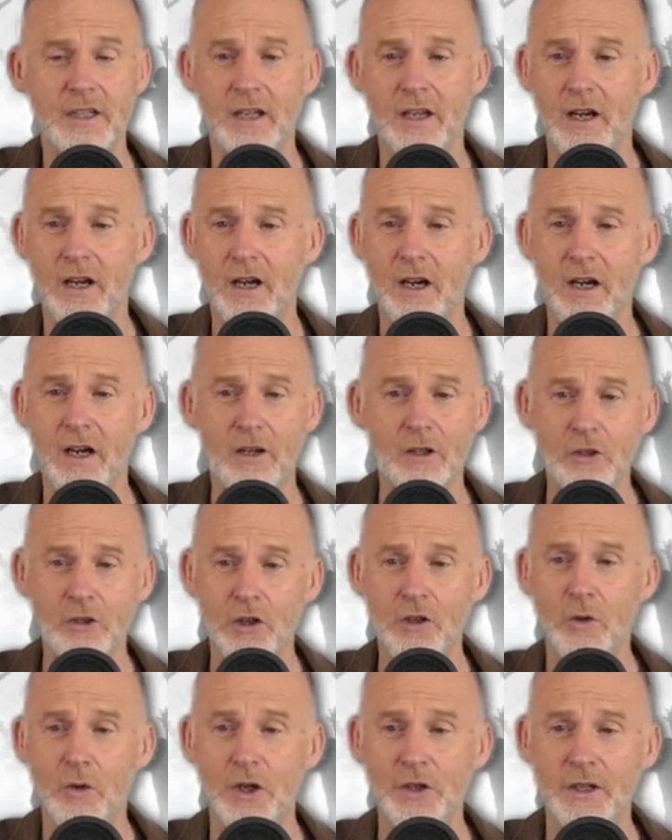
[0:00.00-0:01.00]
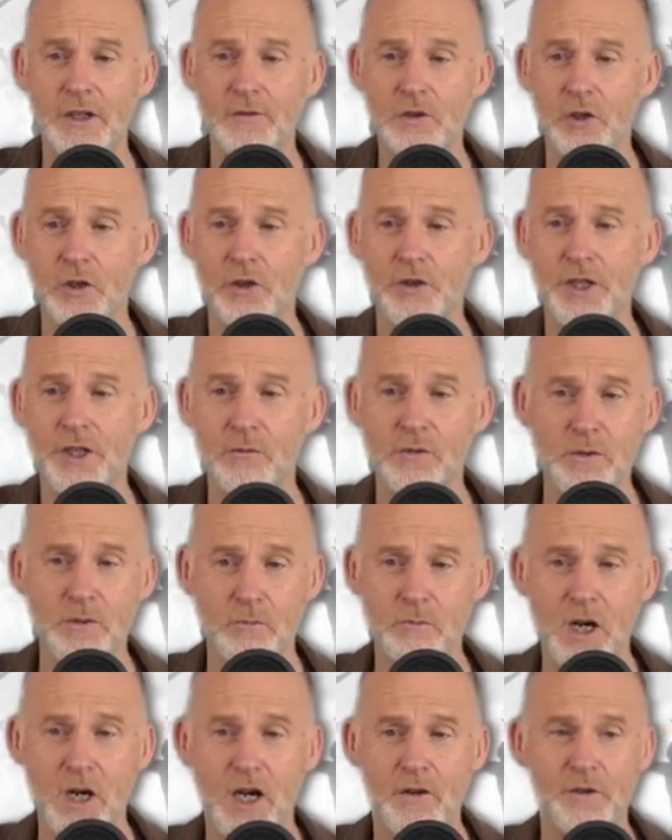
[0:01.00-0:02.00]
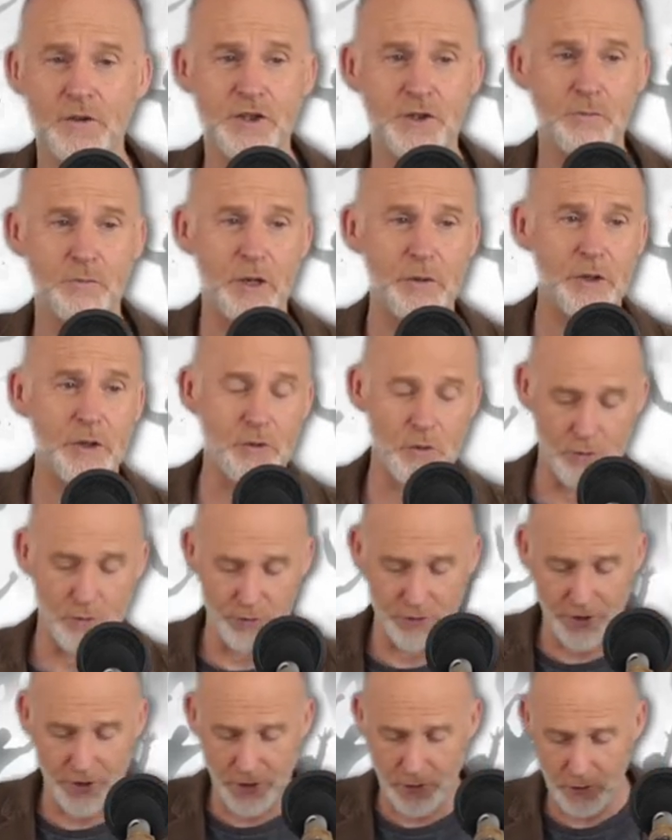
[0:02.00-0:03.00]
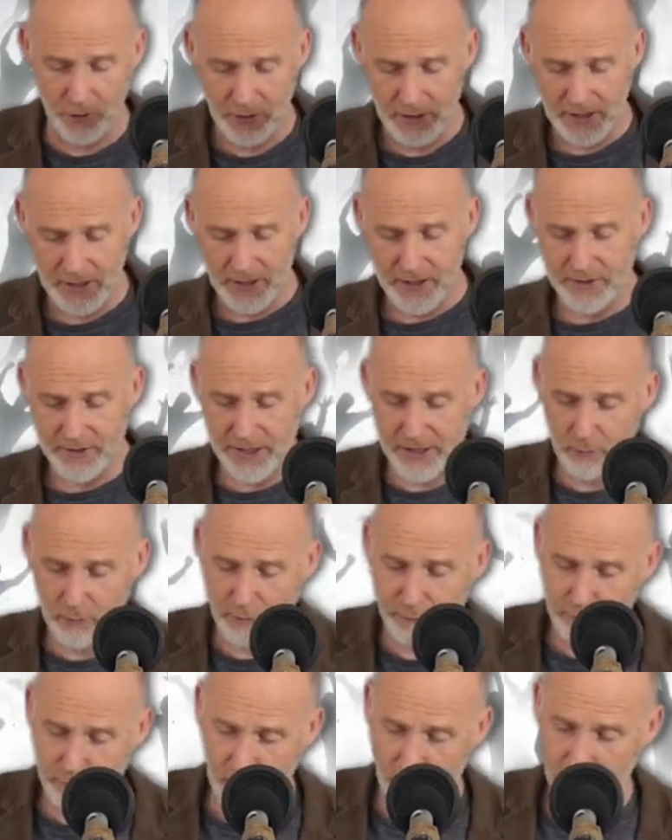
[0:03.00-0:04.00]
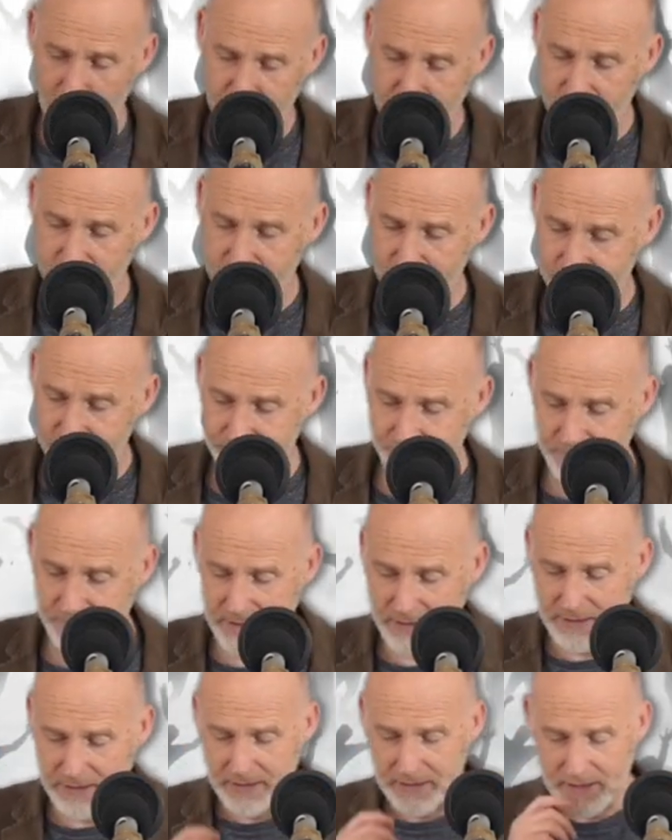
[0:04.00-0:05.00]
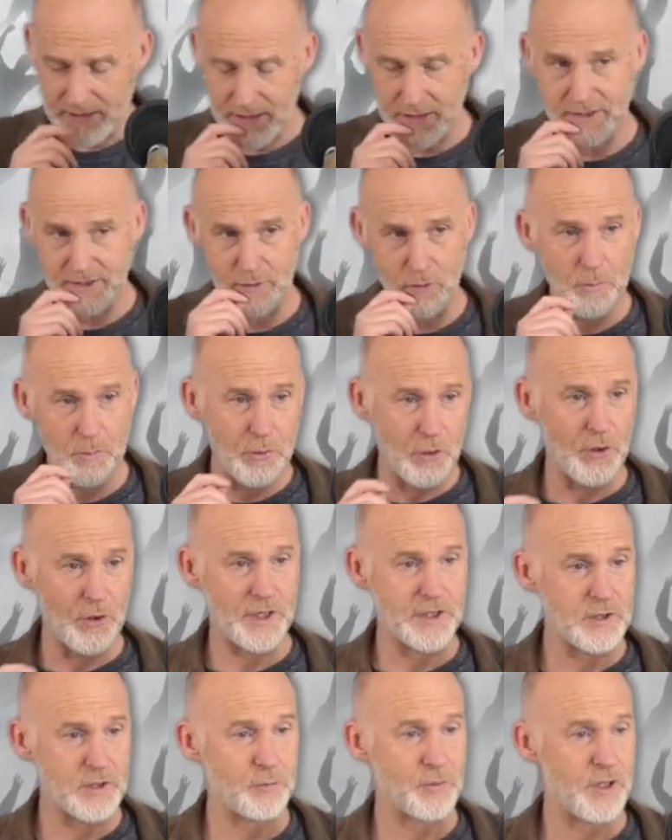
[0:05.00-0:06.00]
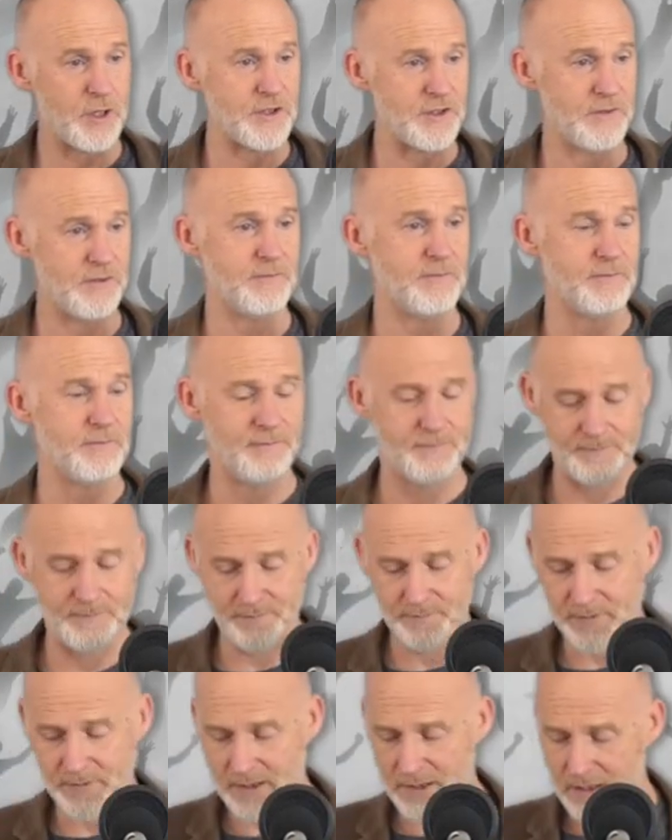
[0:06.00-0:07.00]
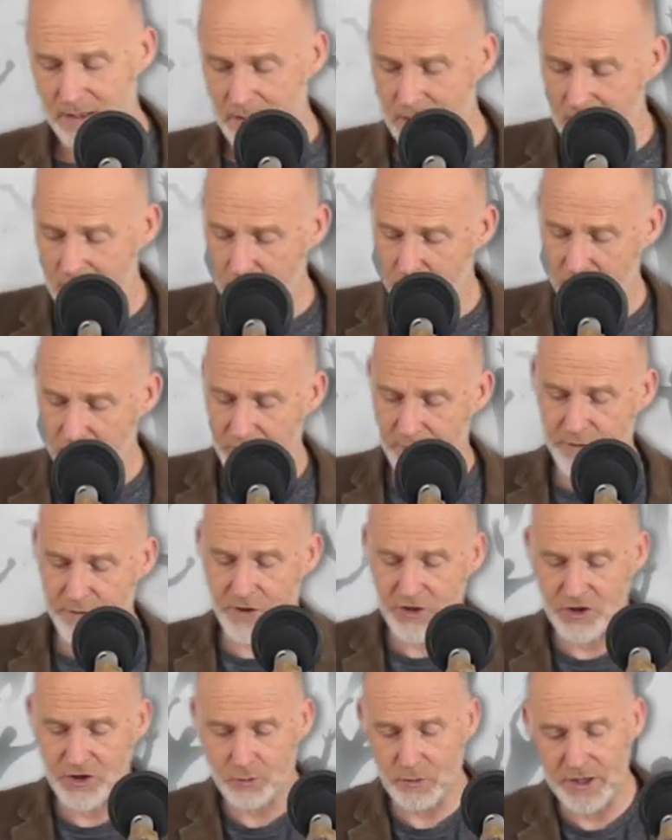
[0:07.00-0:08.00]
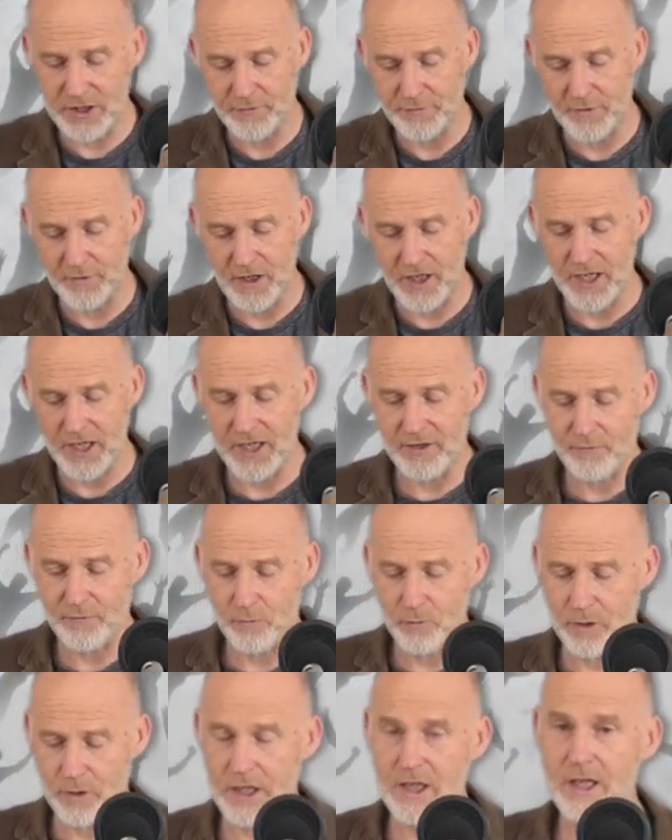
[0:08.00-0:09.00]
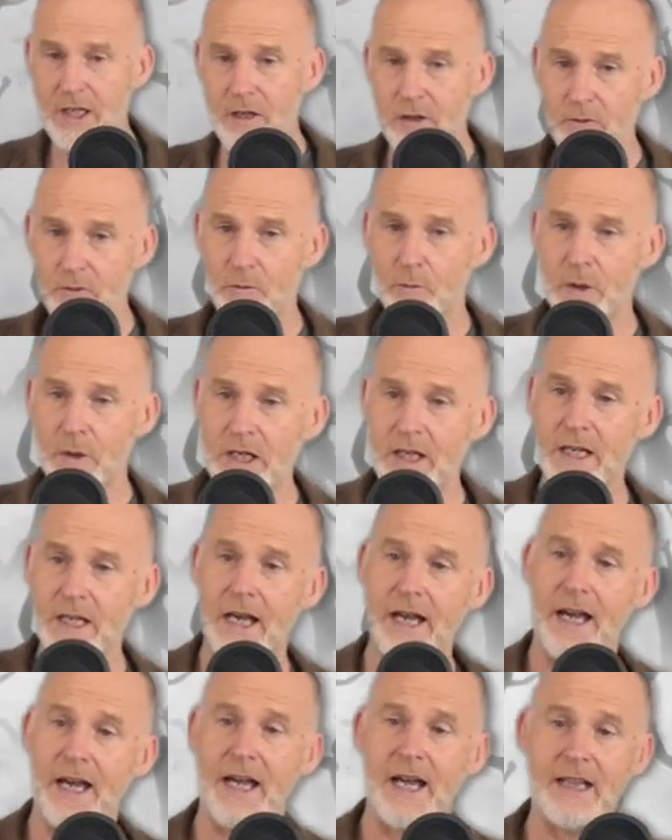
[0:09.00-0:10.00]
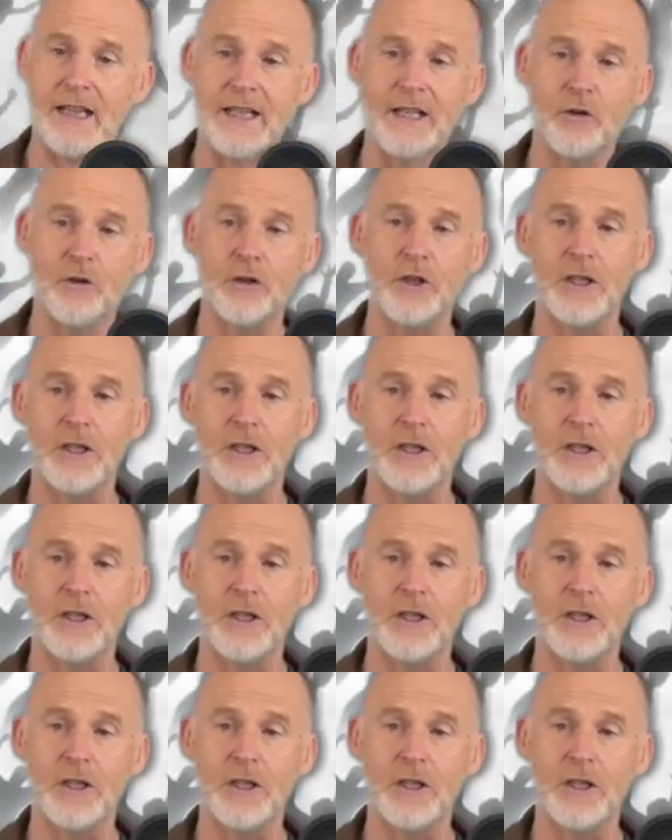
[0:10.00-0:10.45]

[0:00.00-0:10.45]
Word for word: they are. Look what they've done. It was a marvelous miracle. No, they were flogged and they were put into prison. But in verse 25, we, we get a little